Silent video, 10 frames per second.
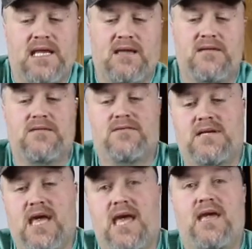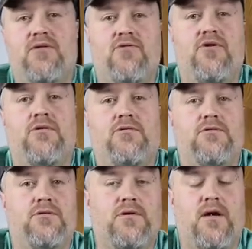Either you hate
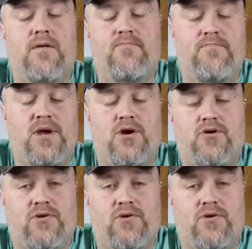Bear